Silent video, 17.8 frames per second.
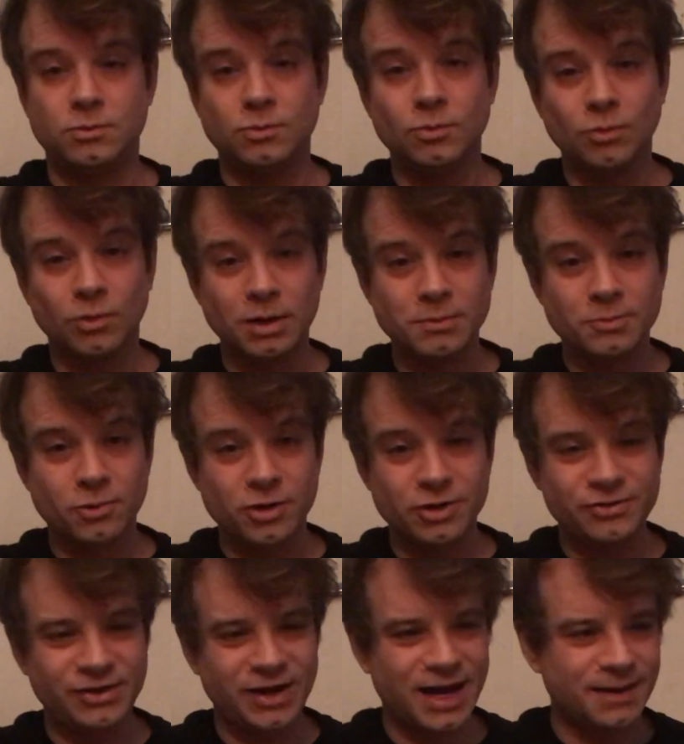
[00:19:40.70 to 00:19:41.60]
one
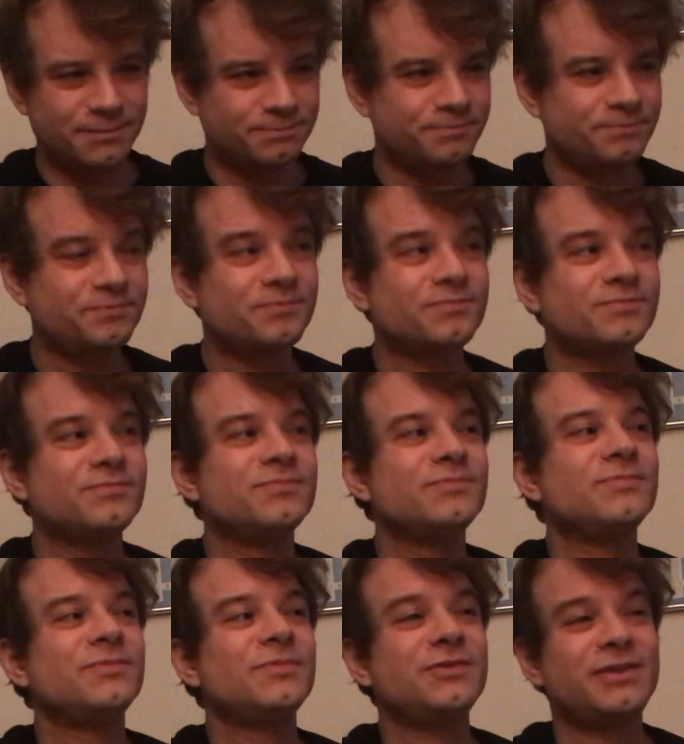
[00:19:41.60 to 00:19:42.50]
more time.
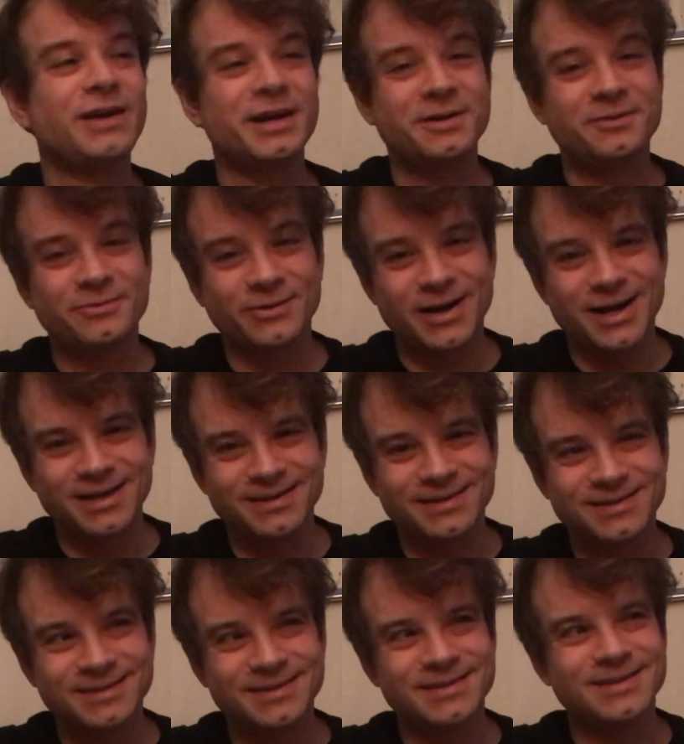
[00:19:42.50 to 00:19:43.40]
2nd
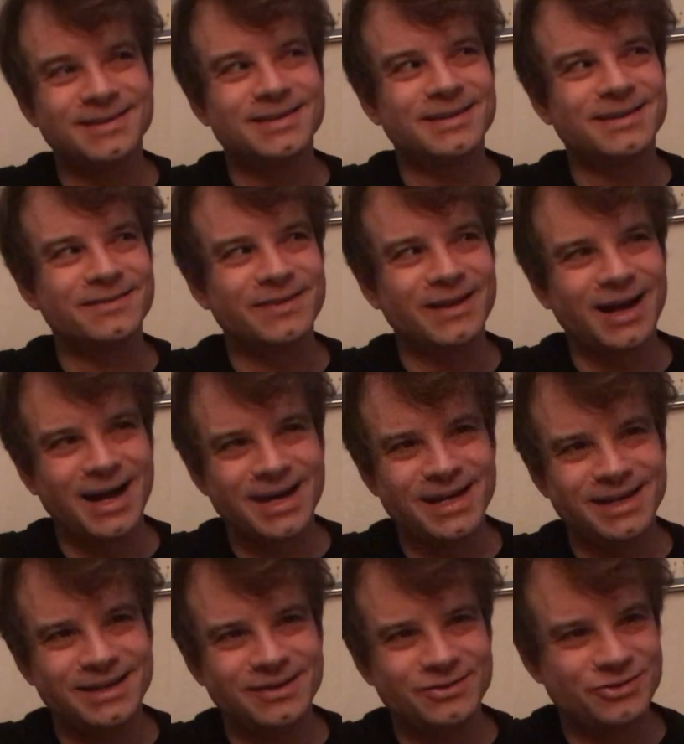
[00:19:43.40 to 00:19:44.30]
fret of the
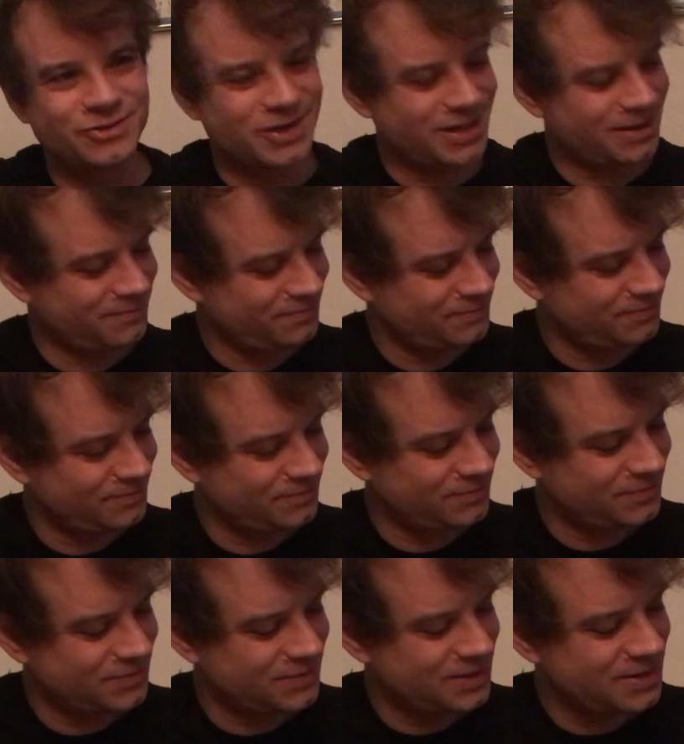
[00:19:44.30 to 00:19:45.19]
high E string.
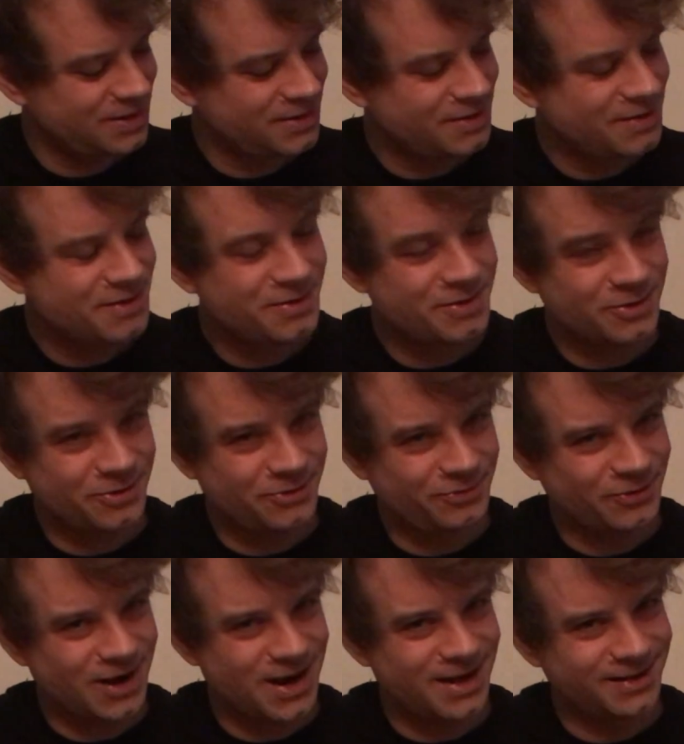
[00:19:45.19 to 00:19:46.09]
3rd
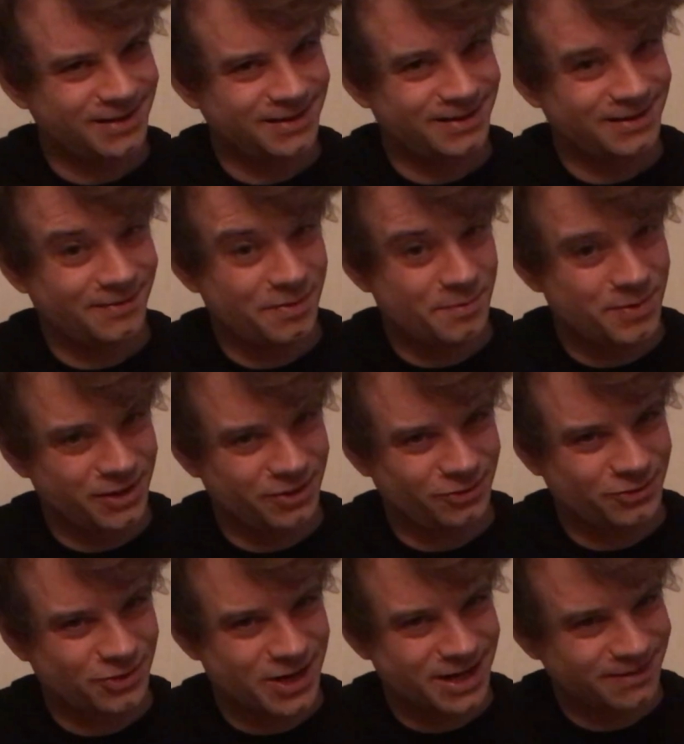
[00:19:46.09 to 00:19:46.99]
fret of the B
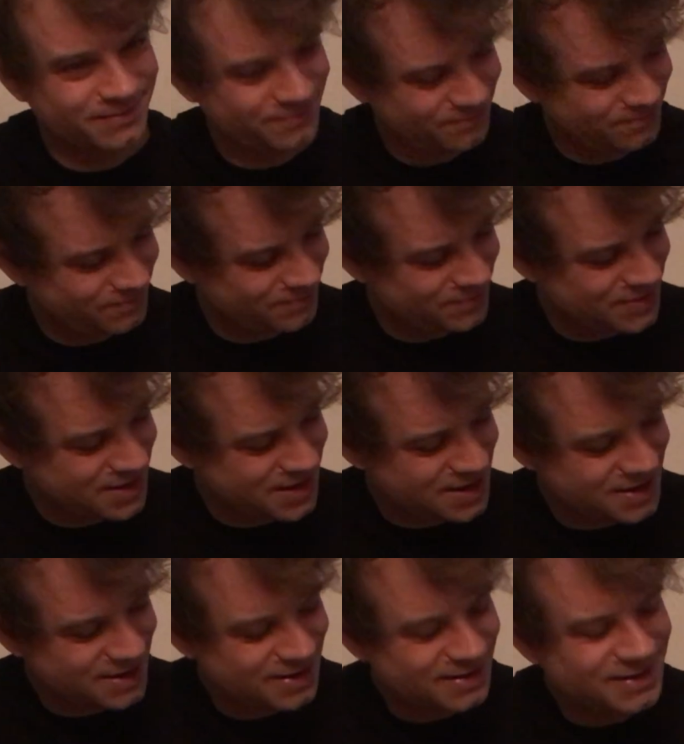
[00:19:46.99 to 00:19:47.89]
string.
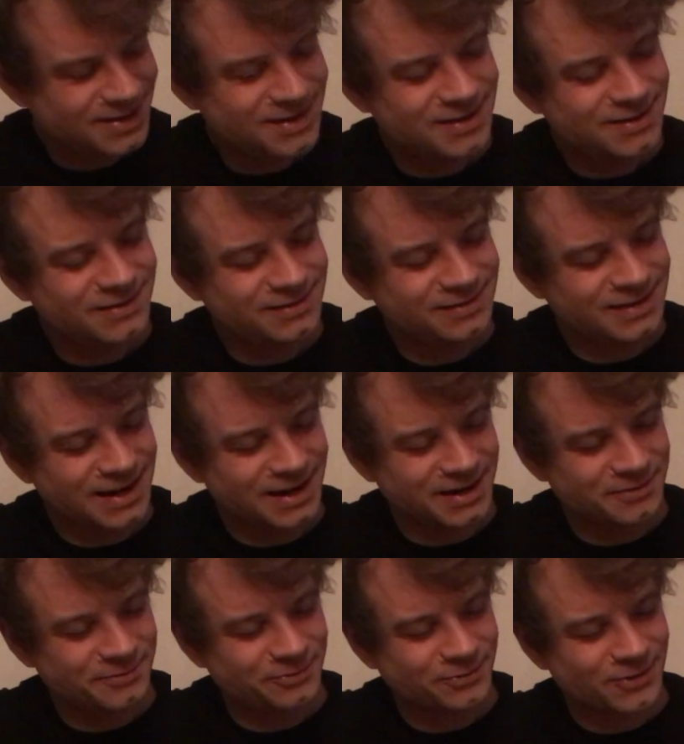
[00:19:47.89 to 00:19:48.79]

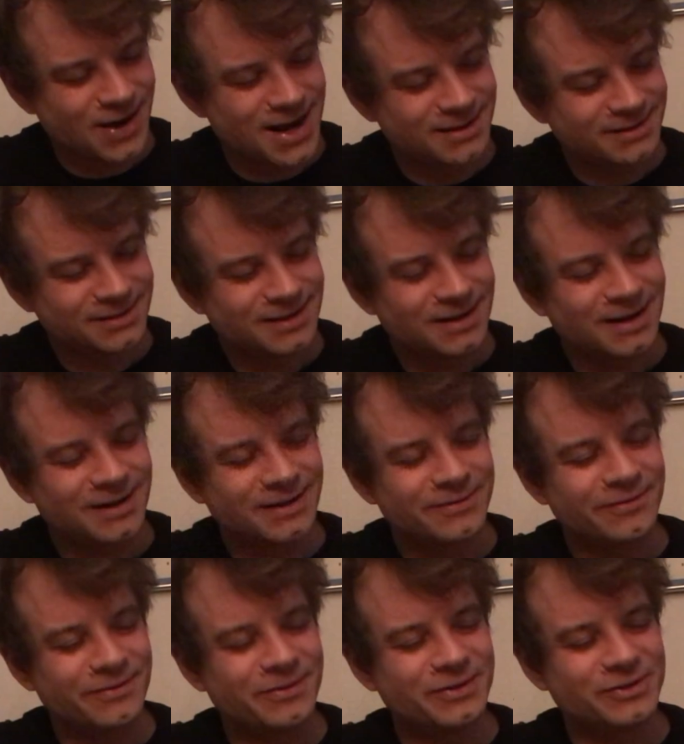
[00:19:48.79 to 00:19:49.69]
2nd fret
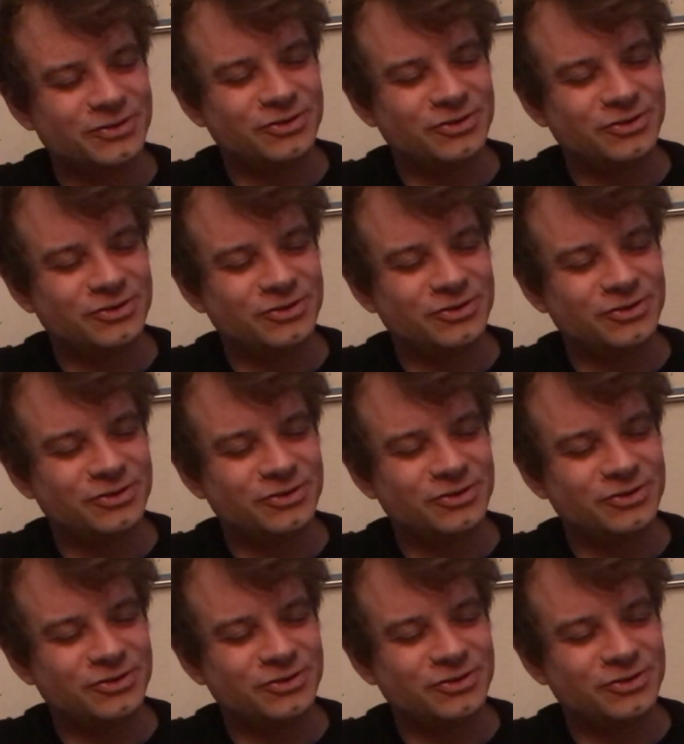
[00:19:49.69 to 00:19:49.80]
of the